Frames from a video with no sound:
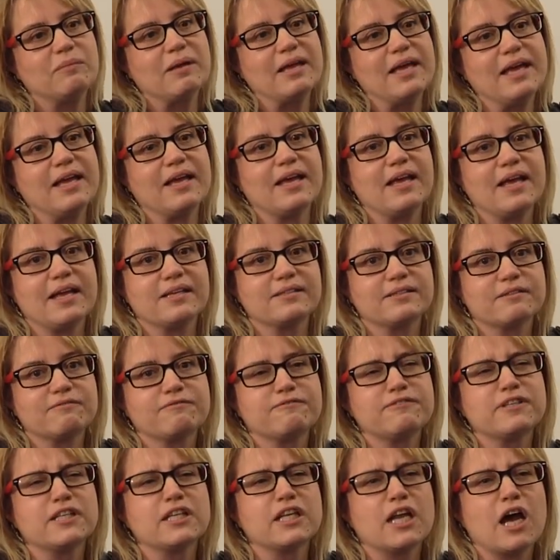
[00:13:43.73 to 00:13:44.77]
as a
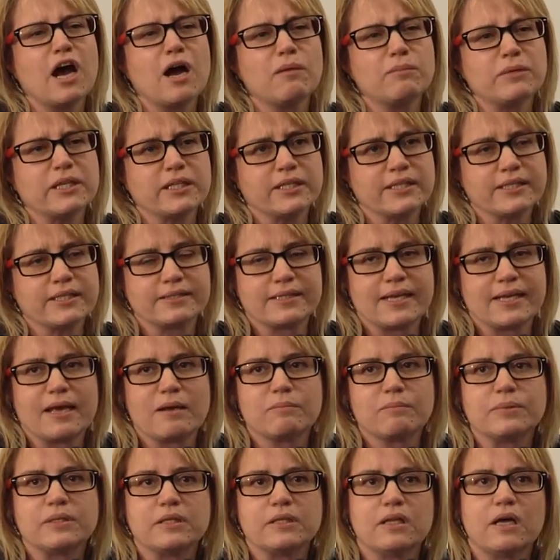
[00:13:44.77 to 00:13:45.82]
phenomenal
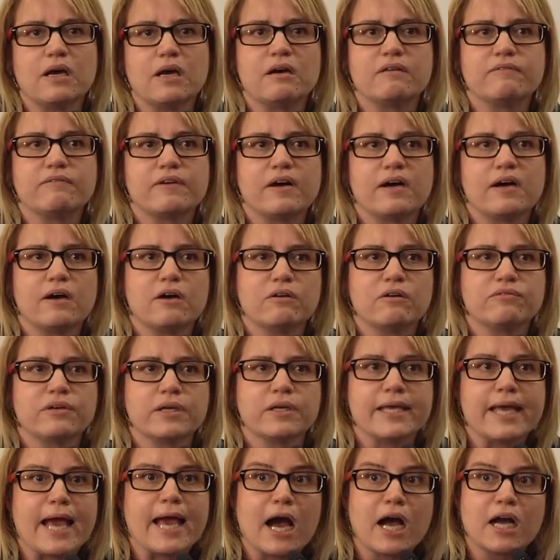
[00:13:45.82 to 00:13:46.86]
example of a
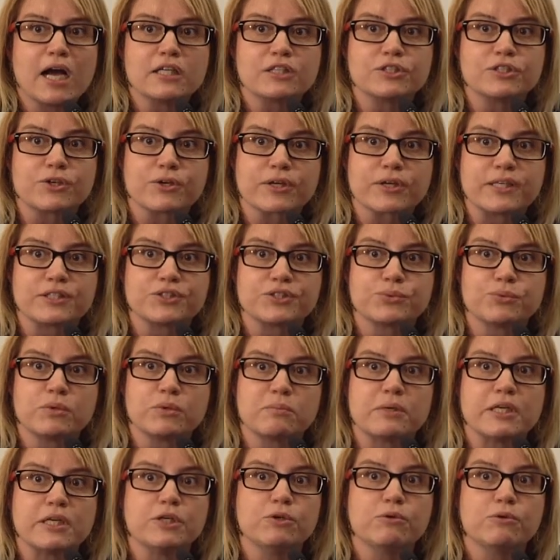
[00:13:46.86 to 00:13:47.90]
young Turkish
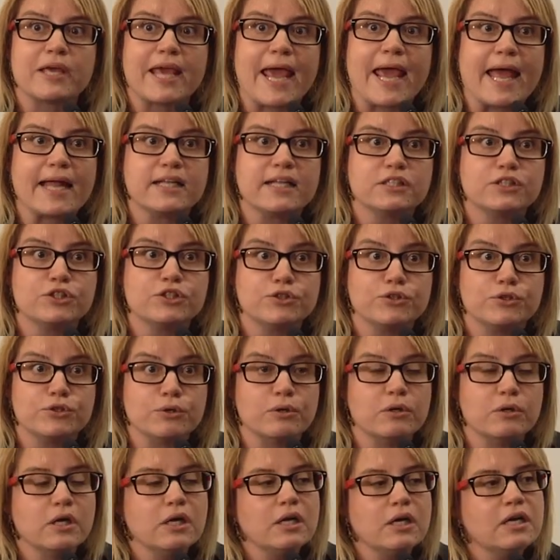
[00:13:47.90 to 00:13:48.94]
woman who can
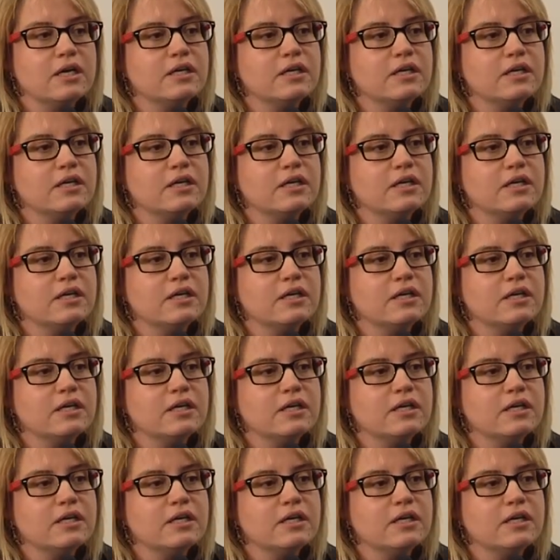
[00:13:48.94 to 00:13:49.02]
do.